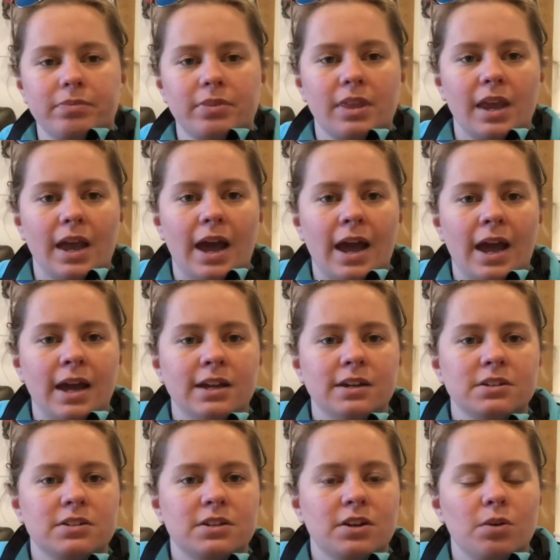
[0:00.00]

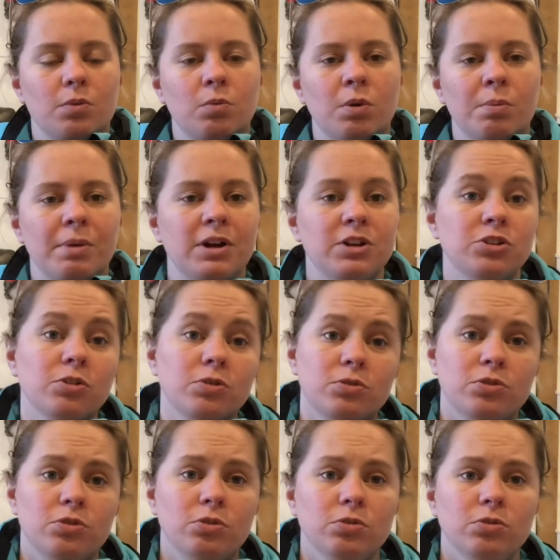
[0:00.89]
and what my dogs
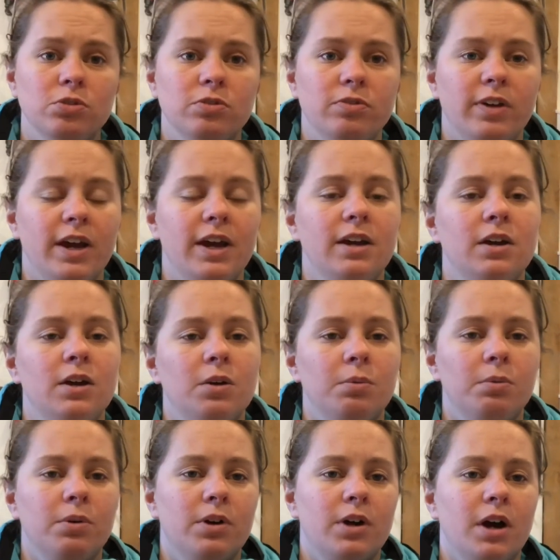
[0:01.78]
thought of it,
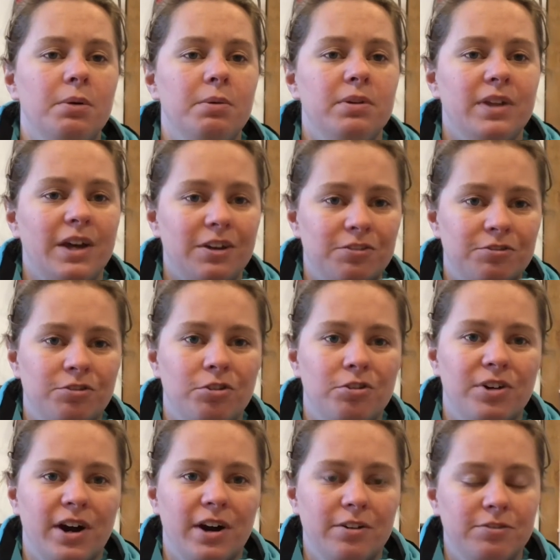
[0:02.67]
we'll go with a
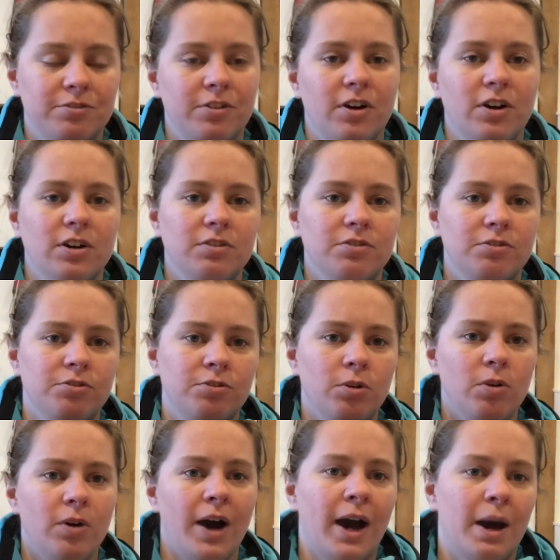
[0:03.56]
4 out of 5
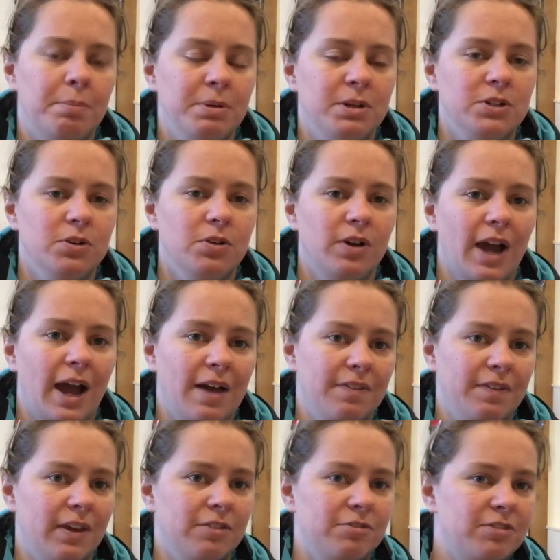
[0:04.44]
for Happy Dog
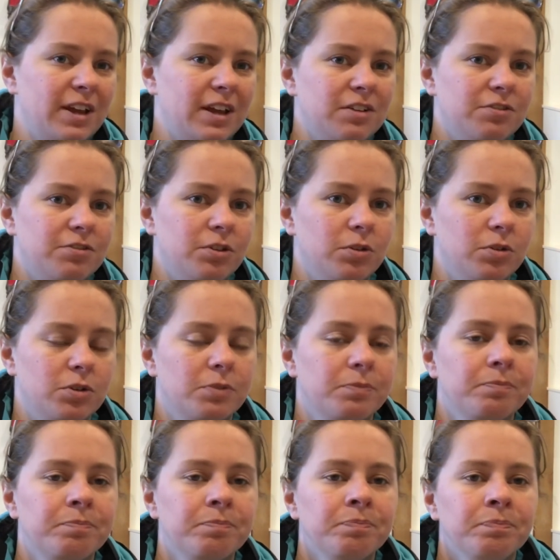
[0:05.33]
and their flake food.
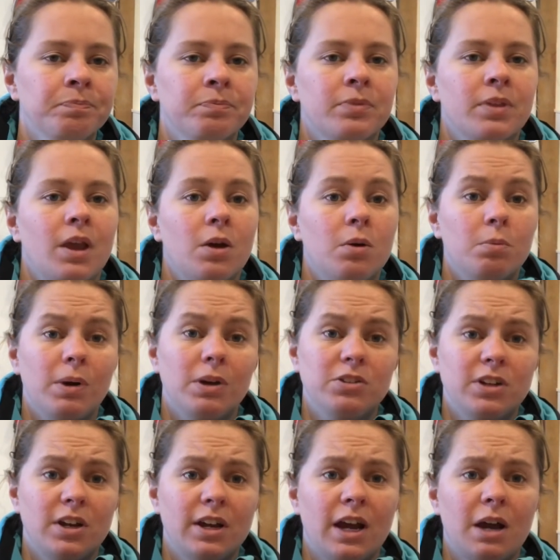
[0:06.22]
Well
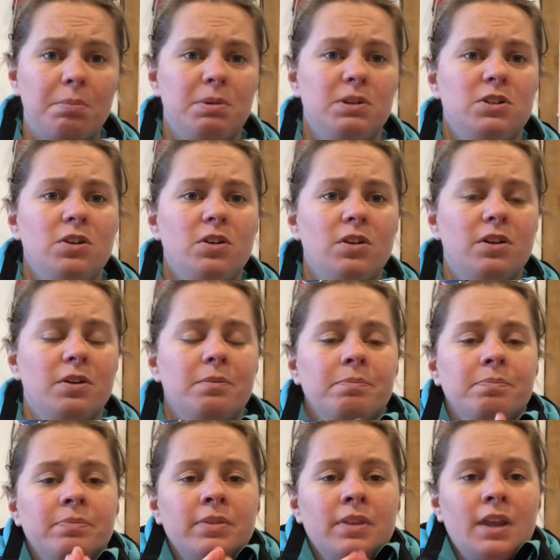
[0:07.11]
done, Happy Dog.
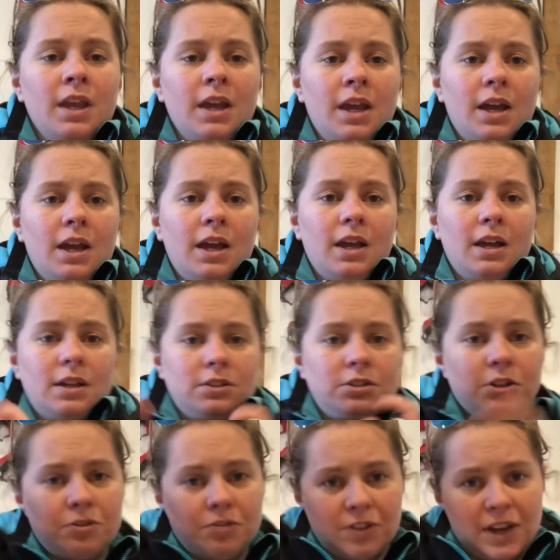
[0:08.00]

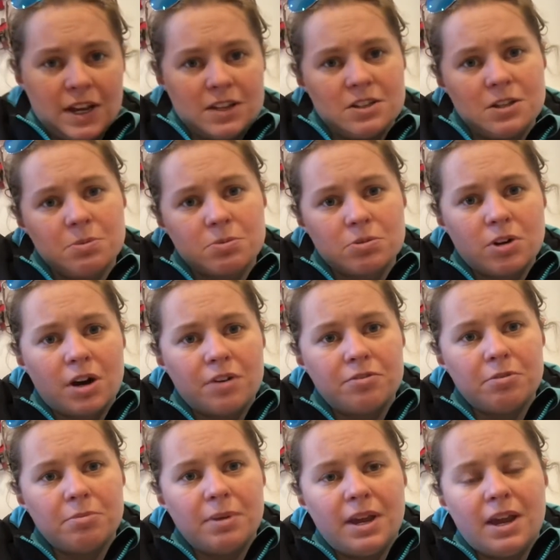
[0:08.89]
Don't forget to subscribe
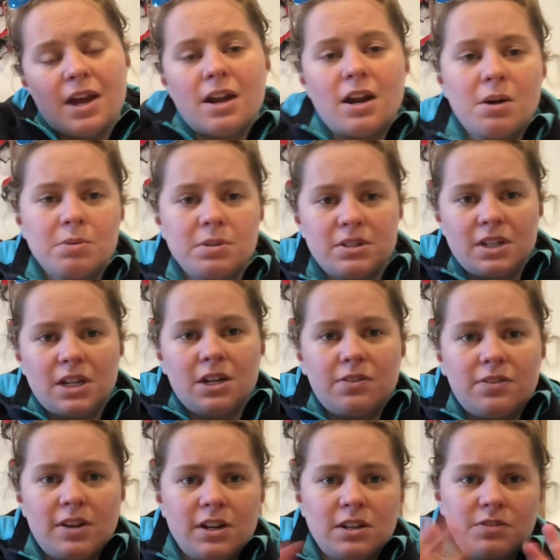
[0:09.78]
for me, and I will see you on
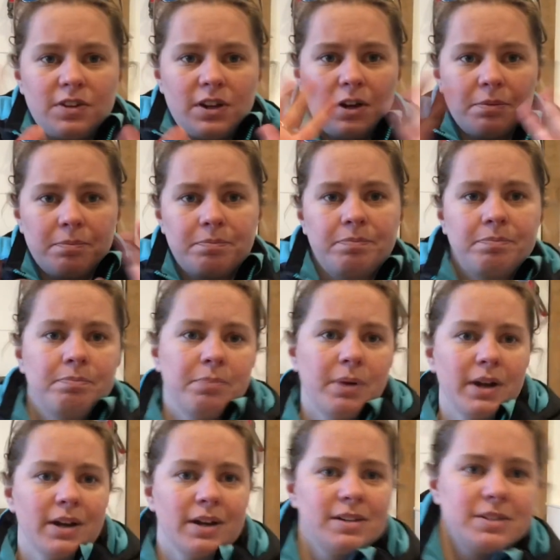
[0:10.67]
the next video. Bye
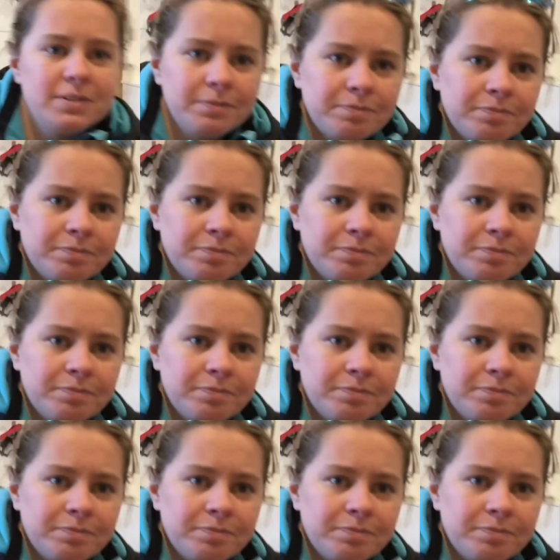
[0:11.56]
guys.